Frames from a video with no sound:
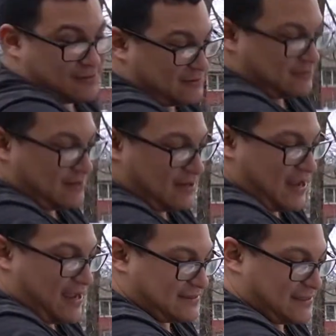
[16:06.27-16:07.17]
so you
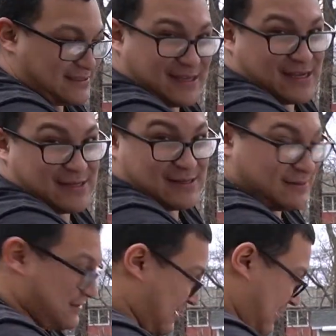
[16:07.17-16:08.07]
guys can see.
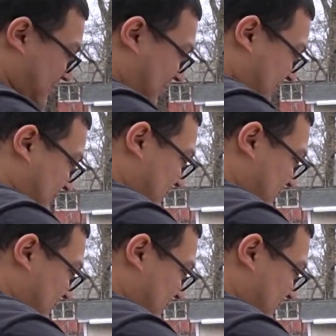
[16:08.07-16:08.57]
I